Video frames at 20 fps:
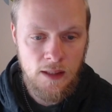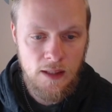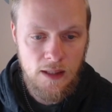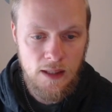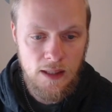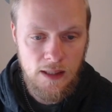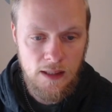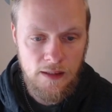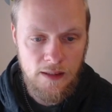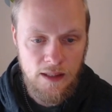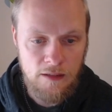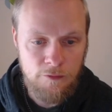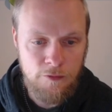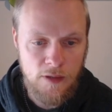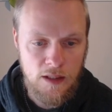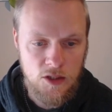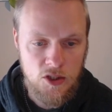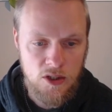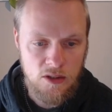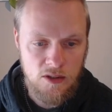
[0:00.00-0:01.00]
And that
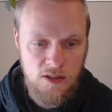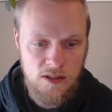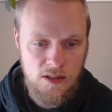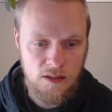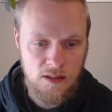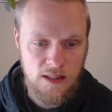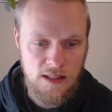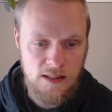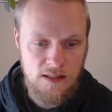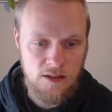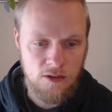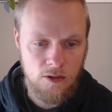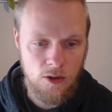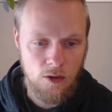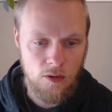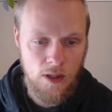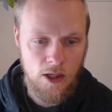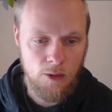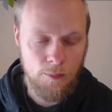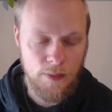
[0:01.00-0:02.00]
function also needs to
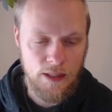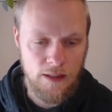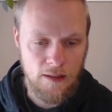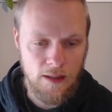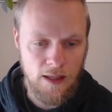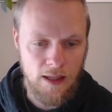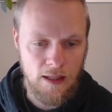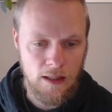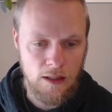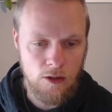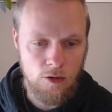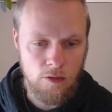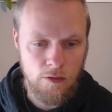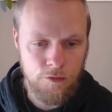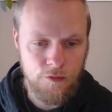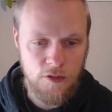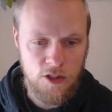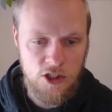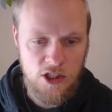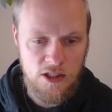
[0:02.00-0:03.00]
know how many A
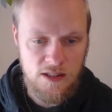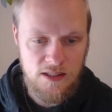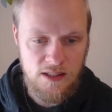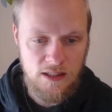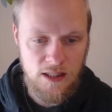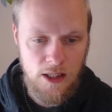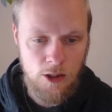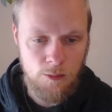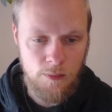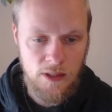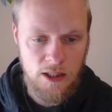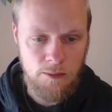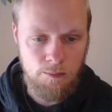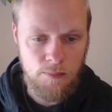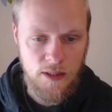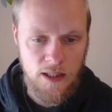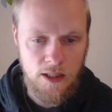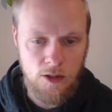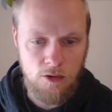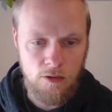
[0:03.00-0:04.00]
coefficients and how many
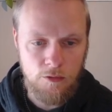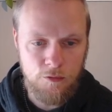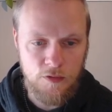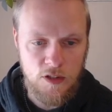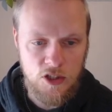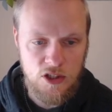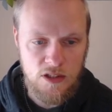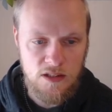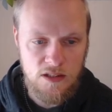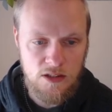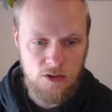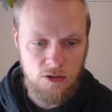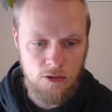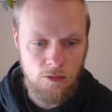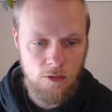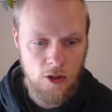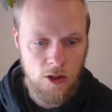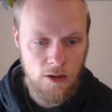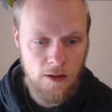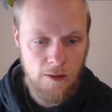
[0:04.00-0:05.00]
B coefficients do you
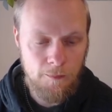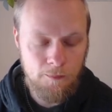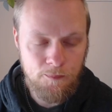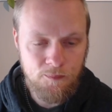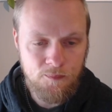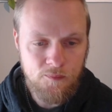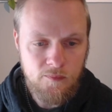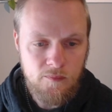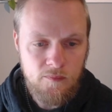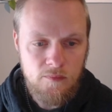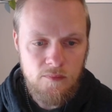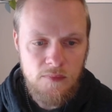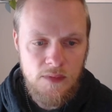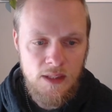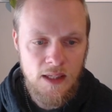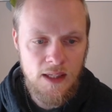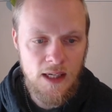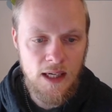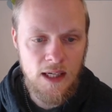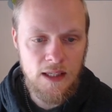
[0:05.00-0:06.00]
want.
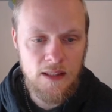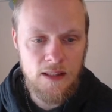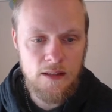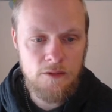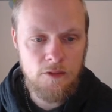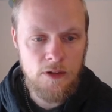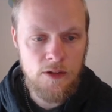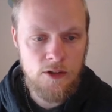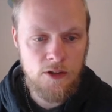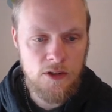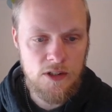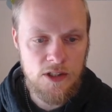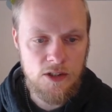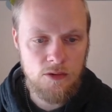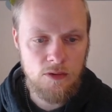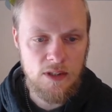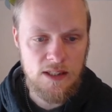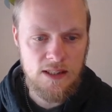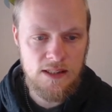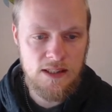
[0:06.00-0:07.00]
And it returns
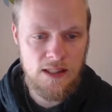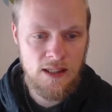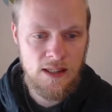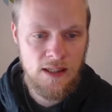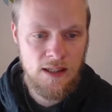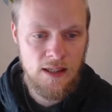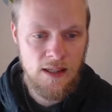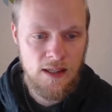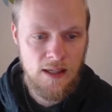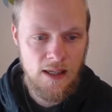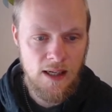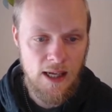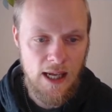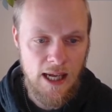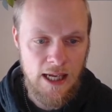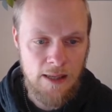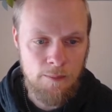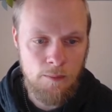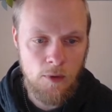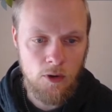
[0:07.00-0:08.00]
to us
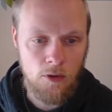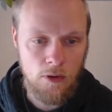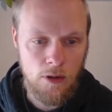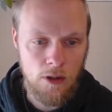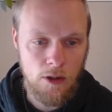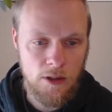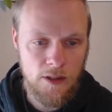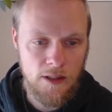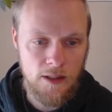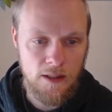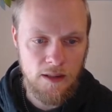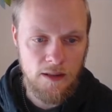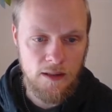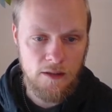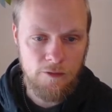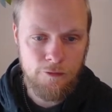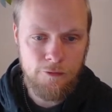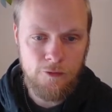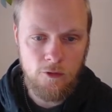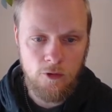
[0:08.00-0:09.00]
a model in the
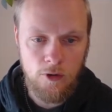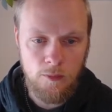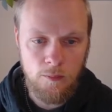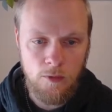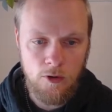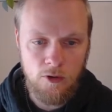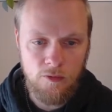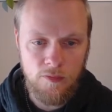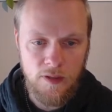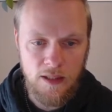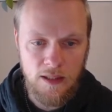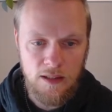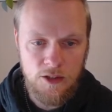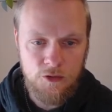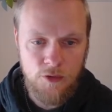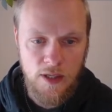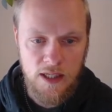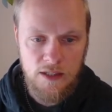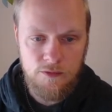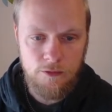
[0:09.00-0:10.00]
form of a
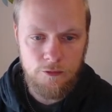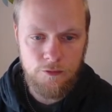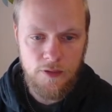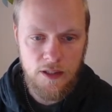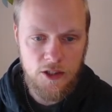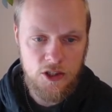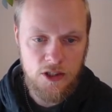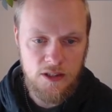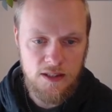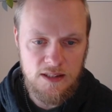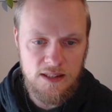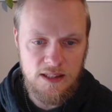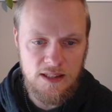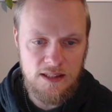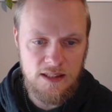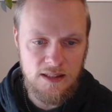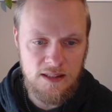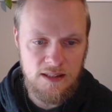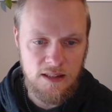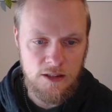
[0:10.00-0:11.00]
transfer function. It says
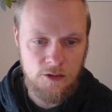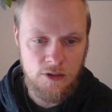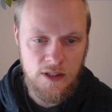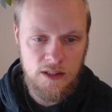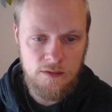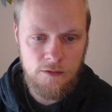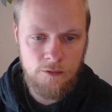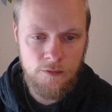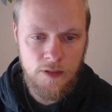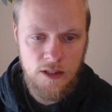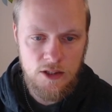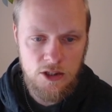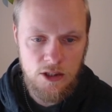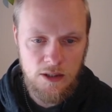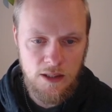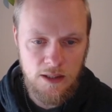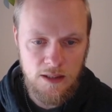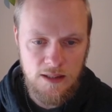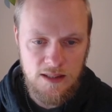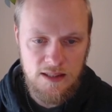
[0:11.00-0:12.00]
it's a transfer function
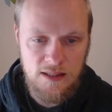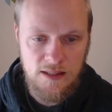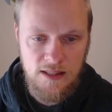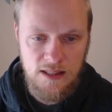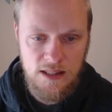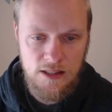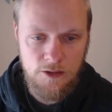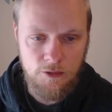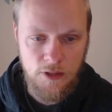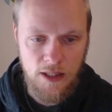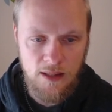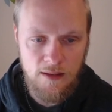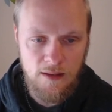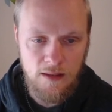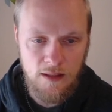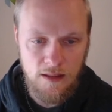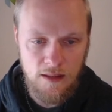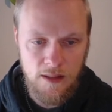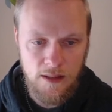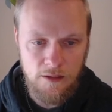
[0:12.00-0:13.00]
and it's discrete,
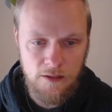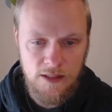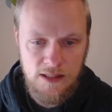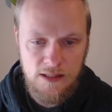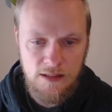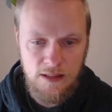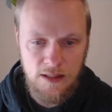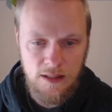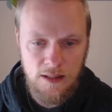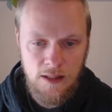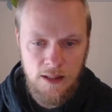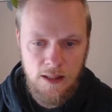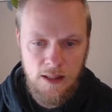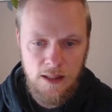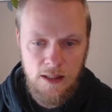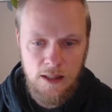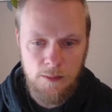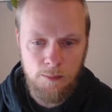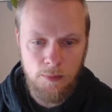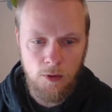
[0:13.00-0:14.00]
and here is
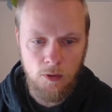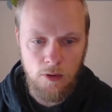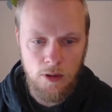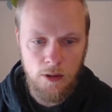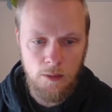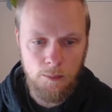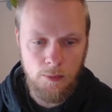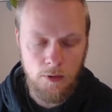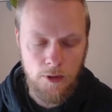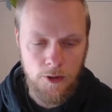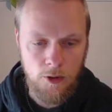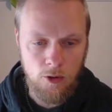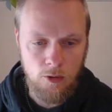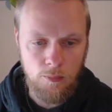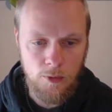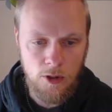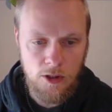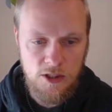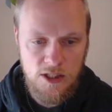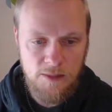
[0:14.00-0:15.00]
the
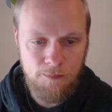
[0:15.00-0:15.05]
polynomials.